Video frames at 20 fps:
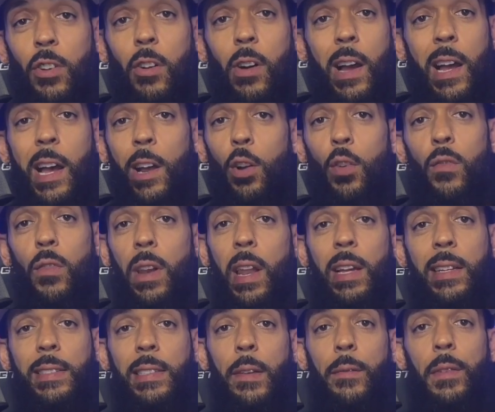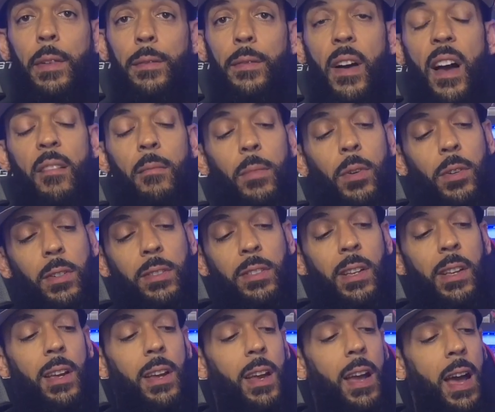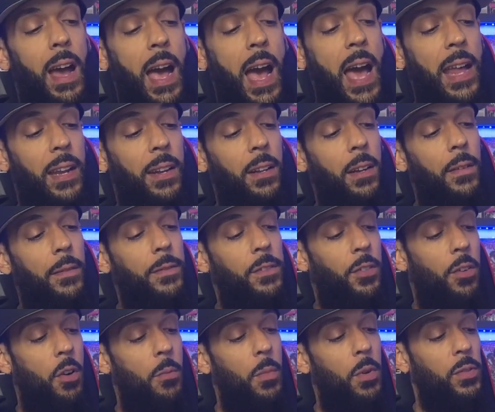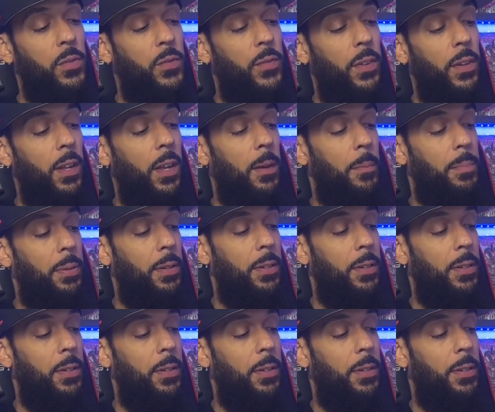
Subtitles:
I got over like 75 books. I had enough to almost fill up